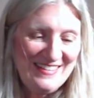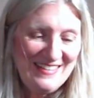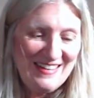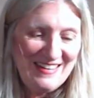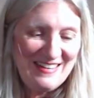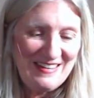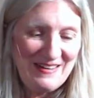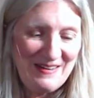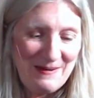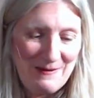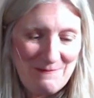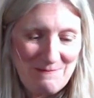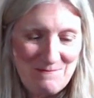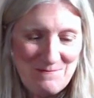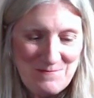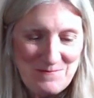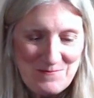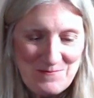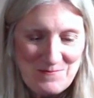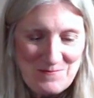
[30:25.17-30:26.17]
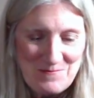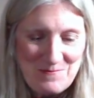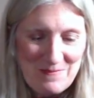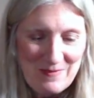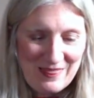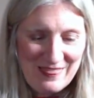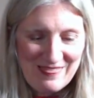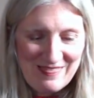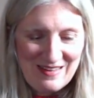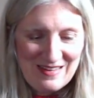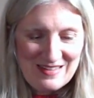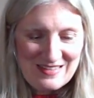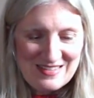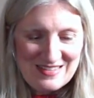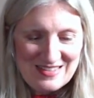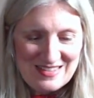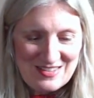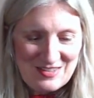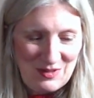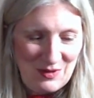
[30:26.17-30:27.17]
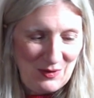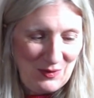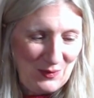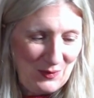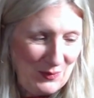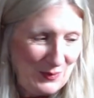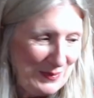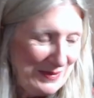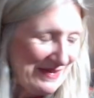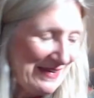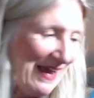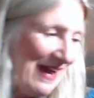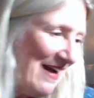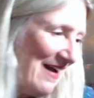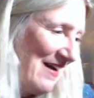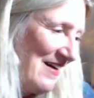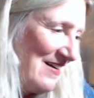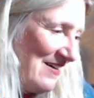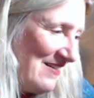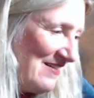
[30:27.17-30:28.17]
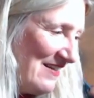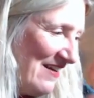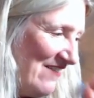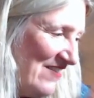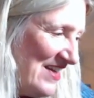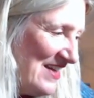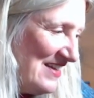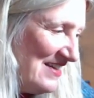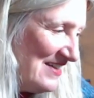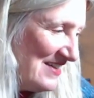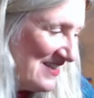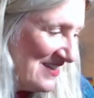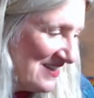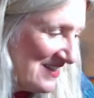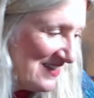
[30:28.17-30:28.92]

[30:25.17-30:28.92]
Um, so yeah, let me